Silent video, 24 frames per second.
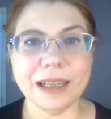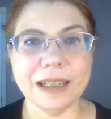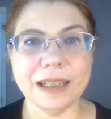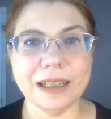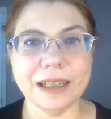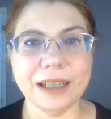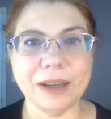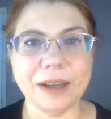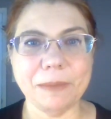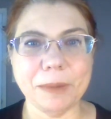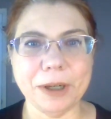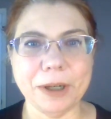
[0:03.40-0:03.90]

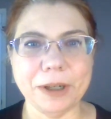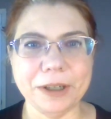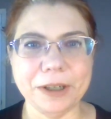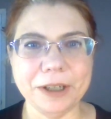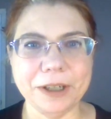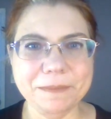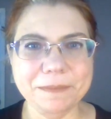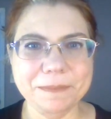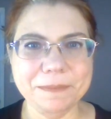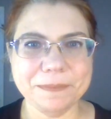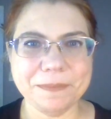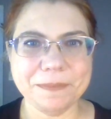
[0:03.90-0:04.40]
I'm Marna.
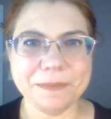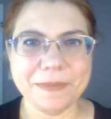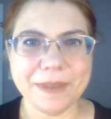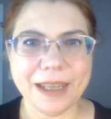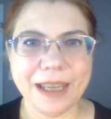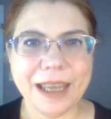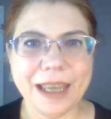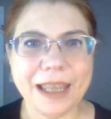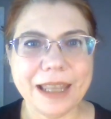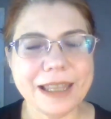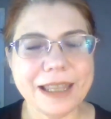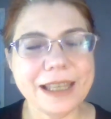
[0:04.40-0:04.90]

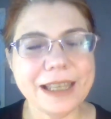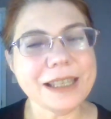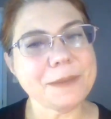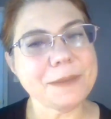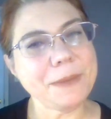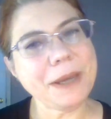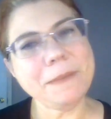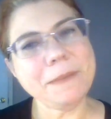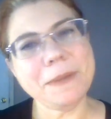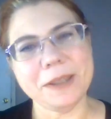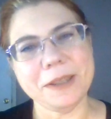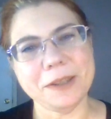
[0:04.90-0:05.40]
This
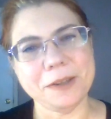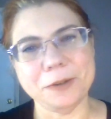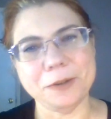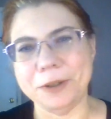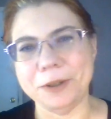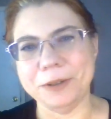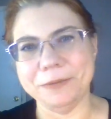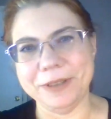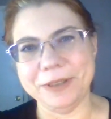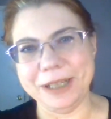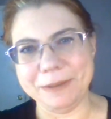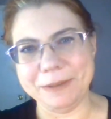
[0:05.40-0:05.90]
may be the
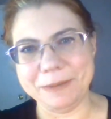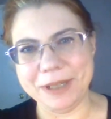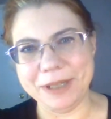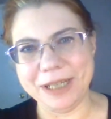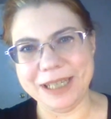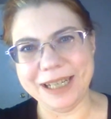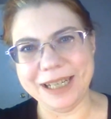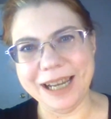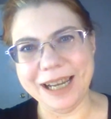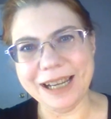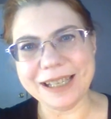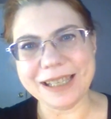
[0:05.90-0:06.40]
Twin Flame
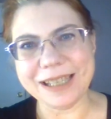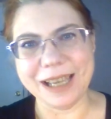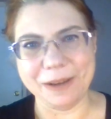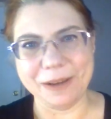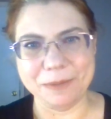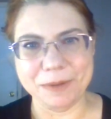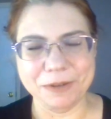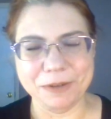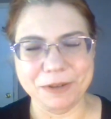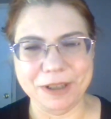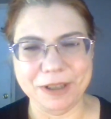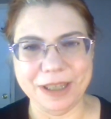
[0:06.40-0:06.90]
Detox. I'm
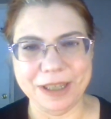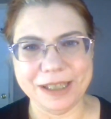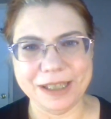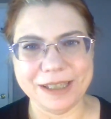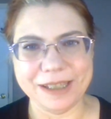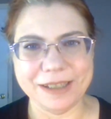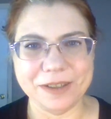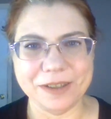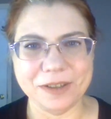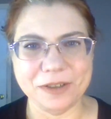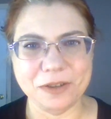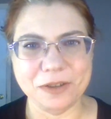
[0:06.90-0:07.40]
doing this
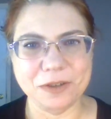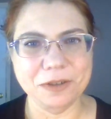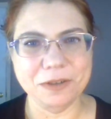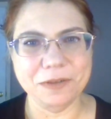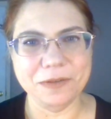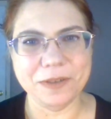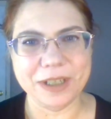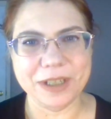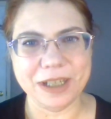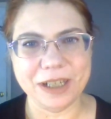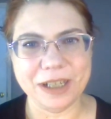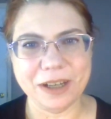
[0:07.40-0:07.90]
as a dual
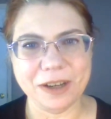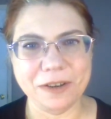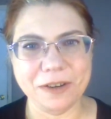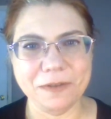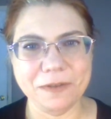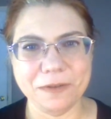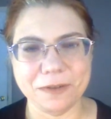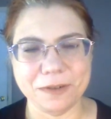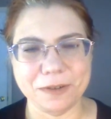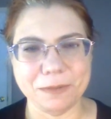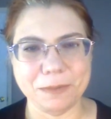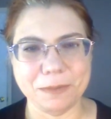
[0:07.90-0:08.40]
video
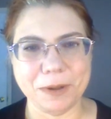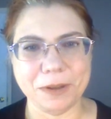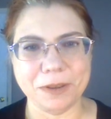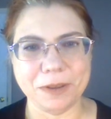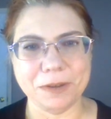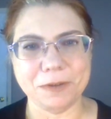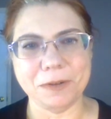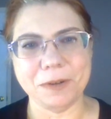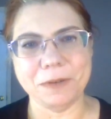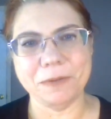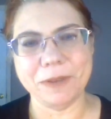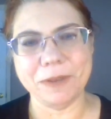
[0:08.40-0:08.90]
for both the
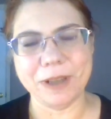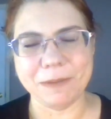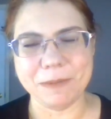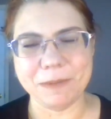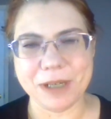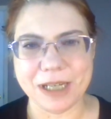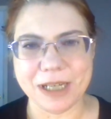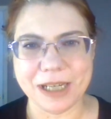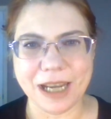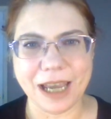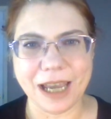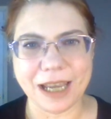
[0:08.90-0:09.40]
Twin Flame
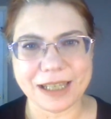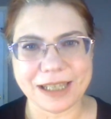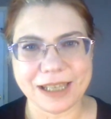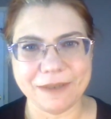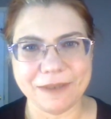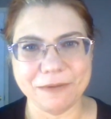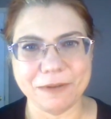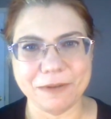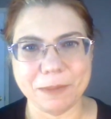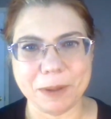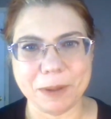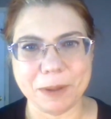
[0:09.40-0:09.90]
Detox and
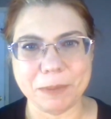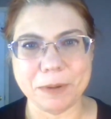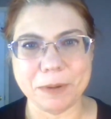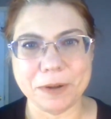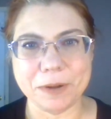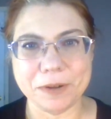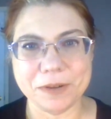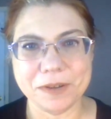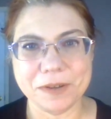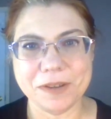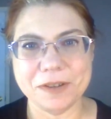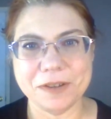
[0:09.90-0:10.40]
for my
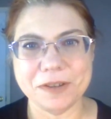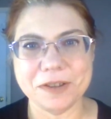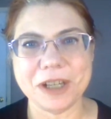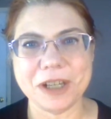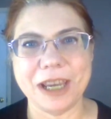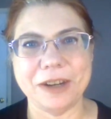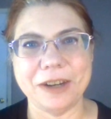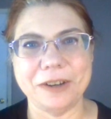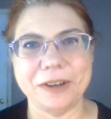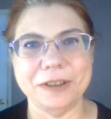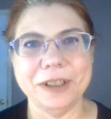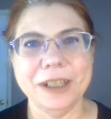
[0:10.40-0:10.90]
personal
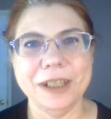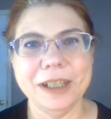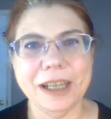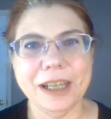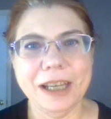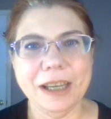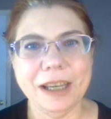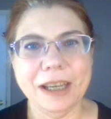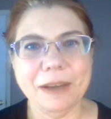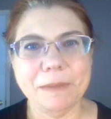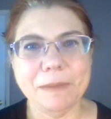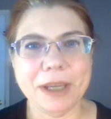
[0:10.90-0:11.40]
channel
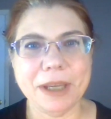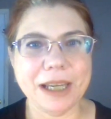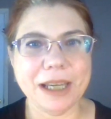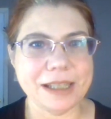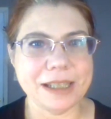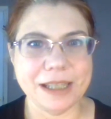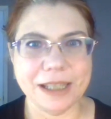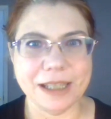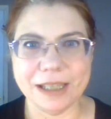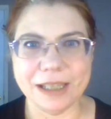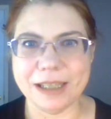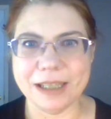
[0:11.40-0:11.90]
because
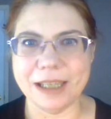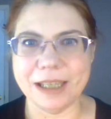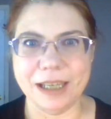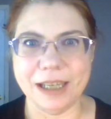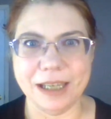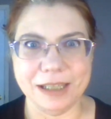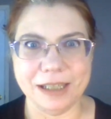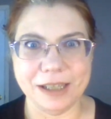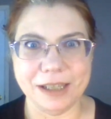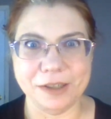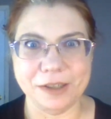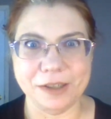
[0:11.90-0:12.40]
this
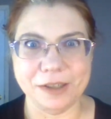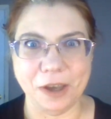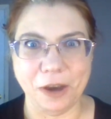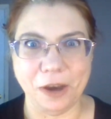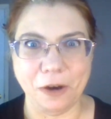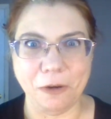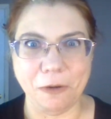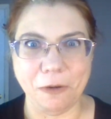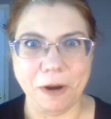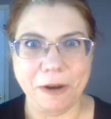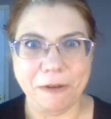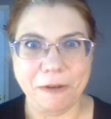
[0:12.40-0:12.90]
is
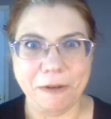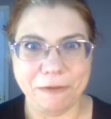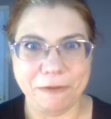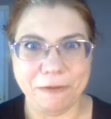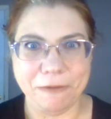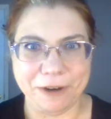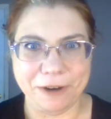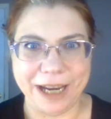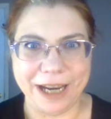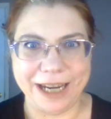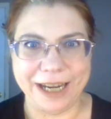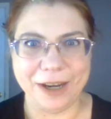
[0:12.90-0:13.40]
so
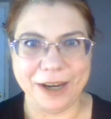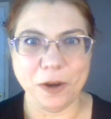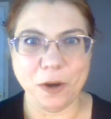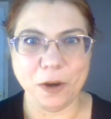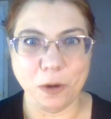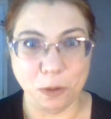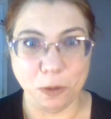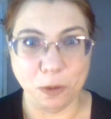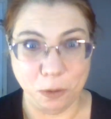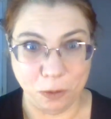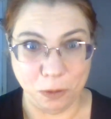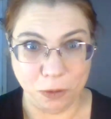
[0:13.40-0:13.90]
freaking
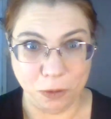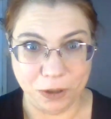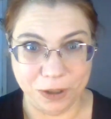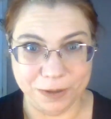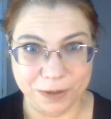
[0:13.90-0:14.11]
cool.